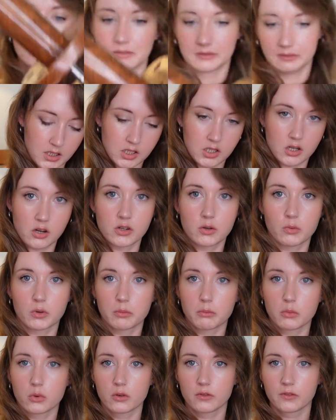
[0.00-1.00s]
So you
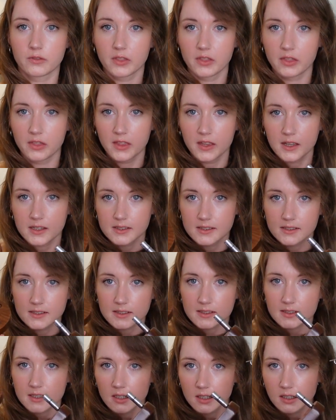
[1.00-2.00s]
want to move
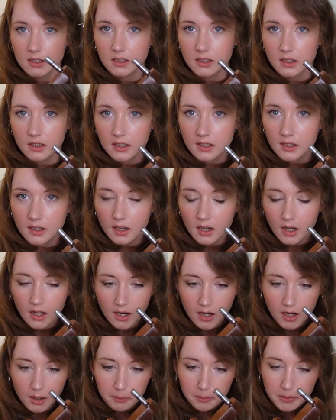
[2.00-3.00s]
this
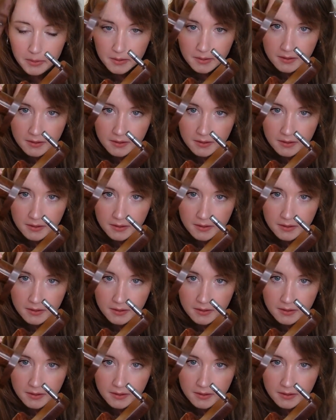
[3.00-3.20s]
up.